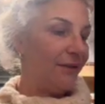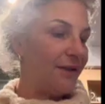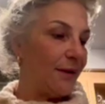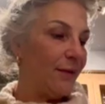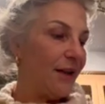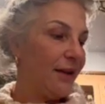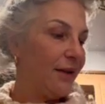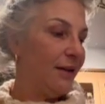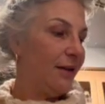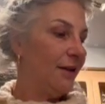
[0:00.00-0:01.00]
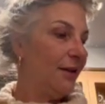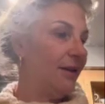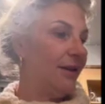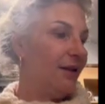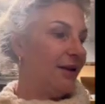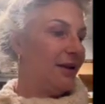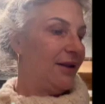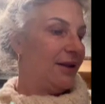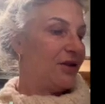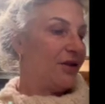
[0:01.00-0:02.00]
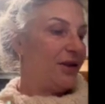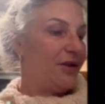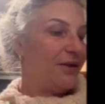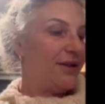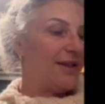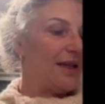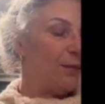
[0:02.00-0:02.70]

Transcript: something turn out the same